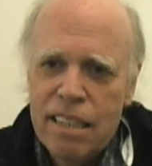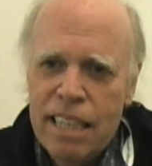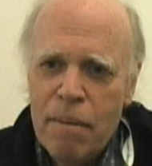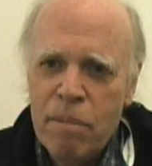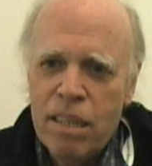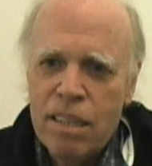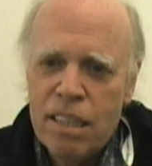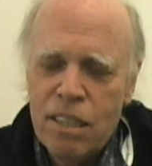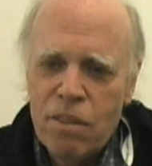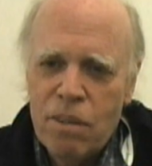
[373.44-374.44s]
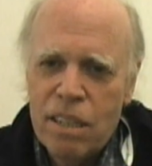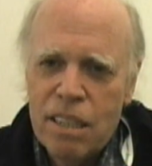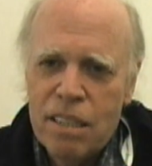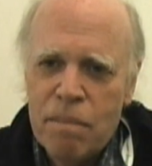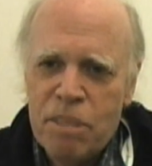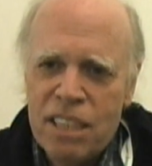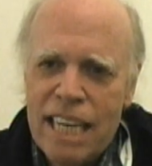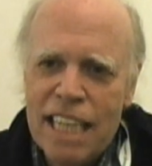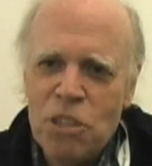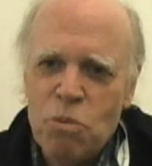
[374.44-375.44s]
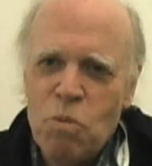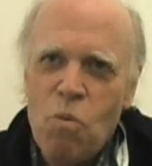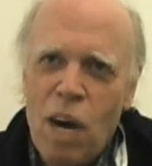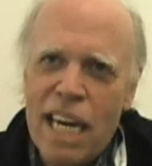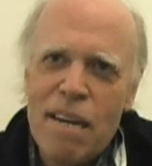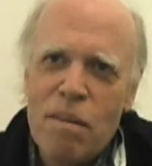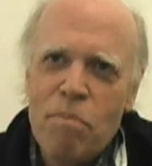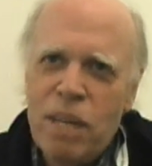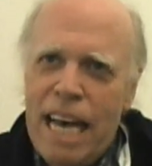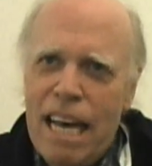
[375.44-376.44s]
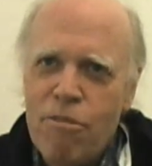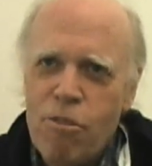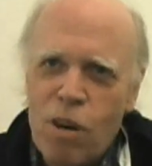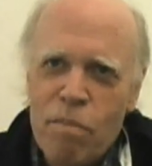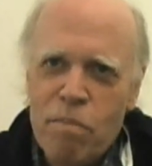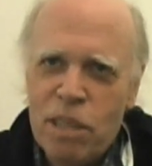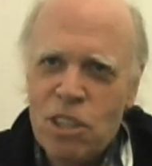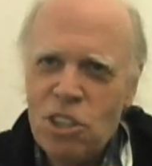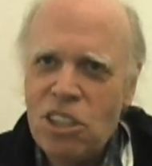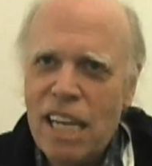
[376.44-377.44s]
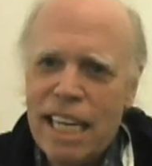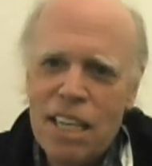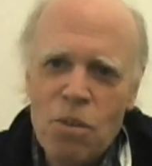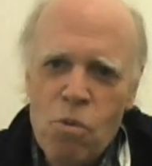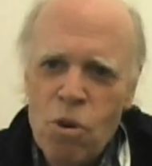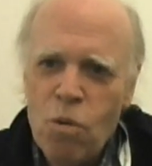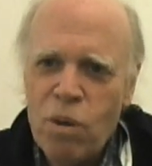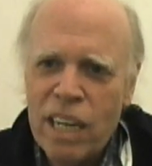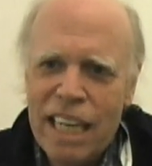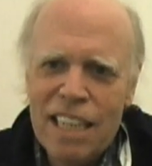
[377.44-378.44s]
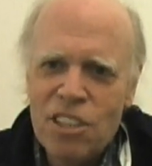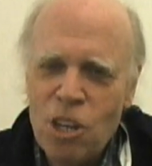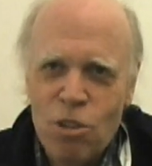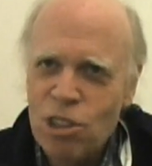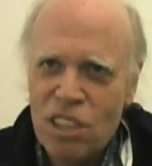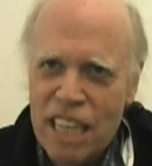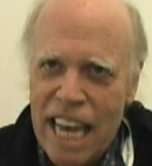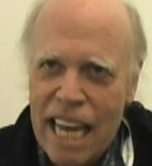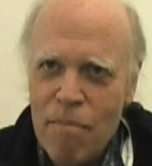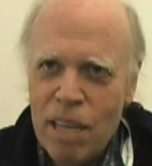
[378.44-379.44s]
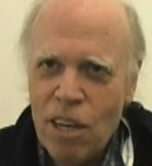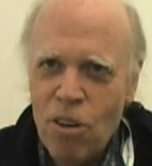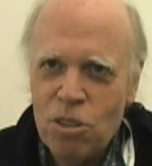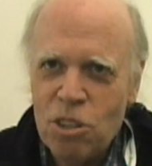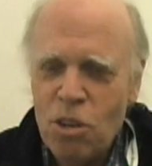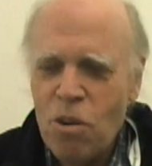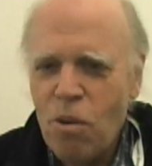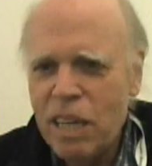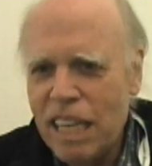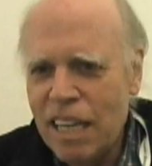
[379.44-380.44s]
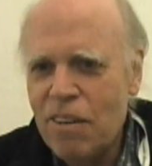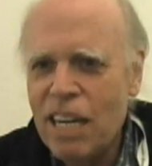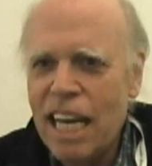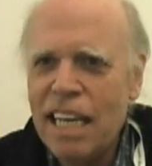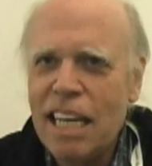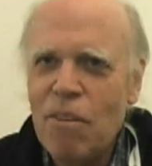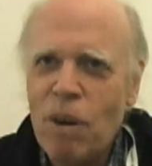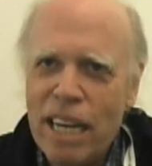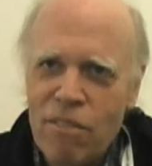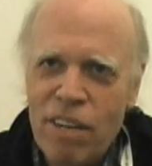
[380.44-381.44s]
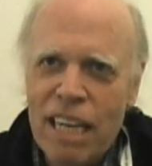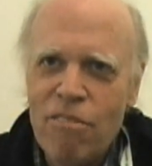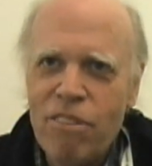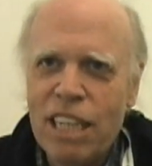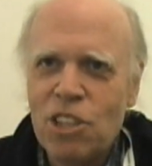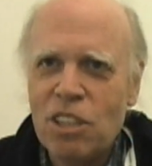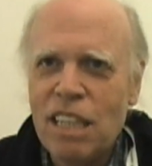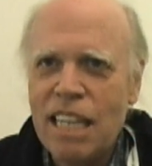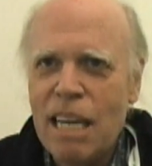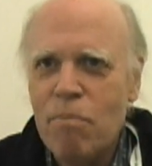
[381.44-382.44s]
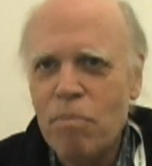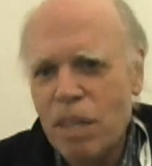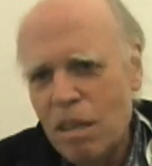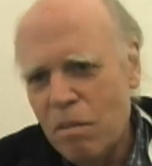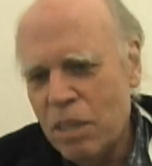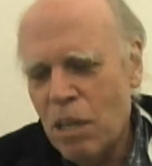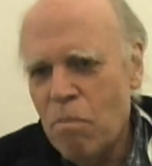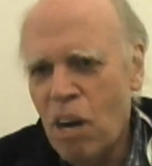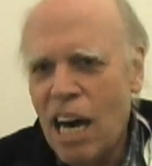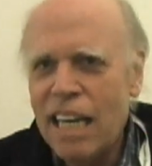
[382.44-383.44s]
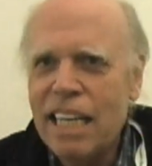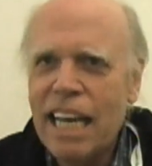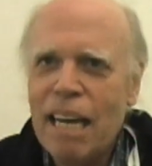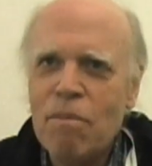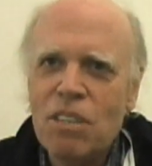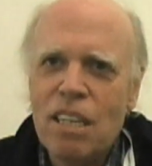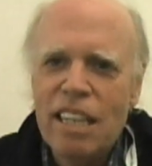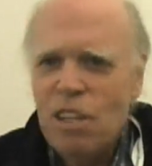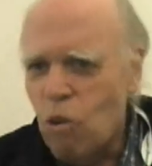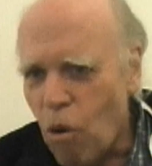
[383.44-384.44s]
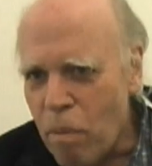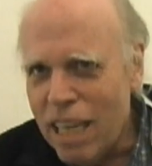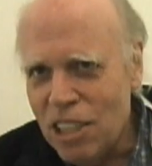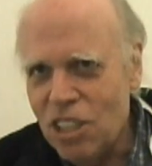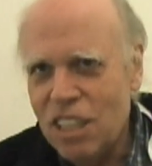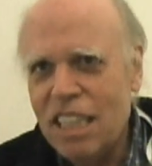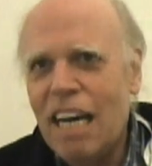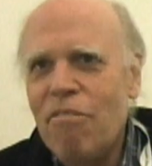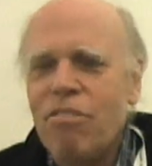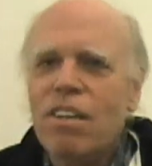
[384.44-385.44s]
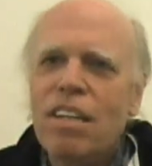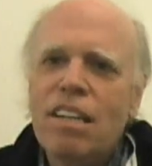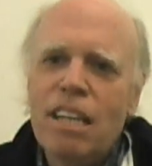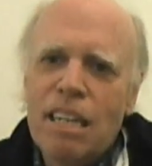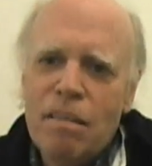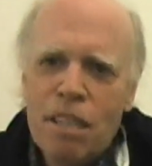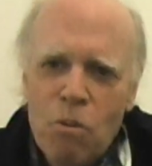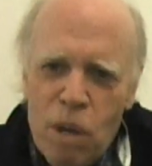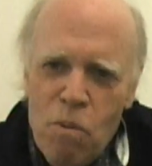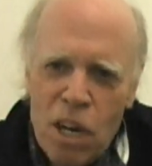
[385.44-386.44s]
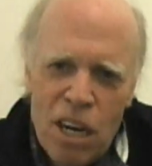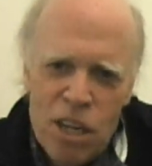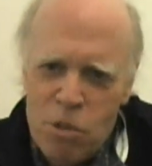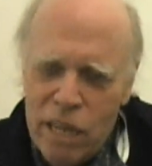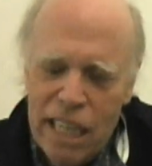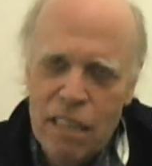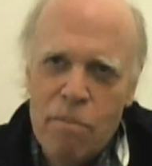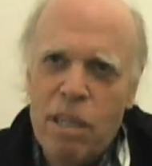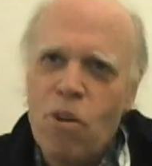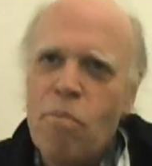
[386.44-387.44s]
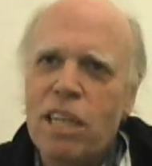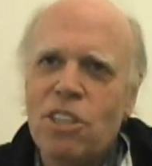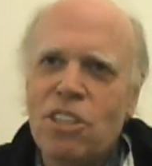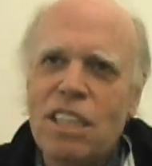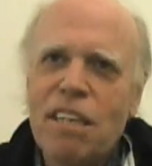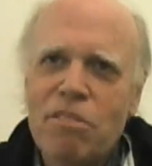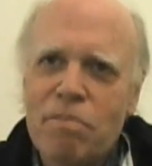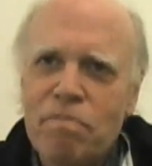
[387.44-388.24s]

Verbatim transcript: get you know uh, obsessed with one platform. But just like in the world where kids don't just game, they also go on the internet and they write fan fiction and they you know mod games. They do a whole bunch of stuff. Uh, we want our curriculum to be a whole bunch of stuff.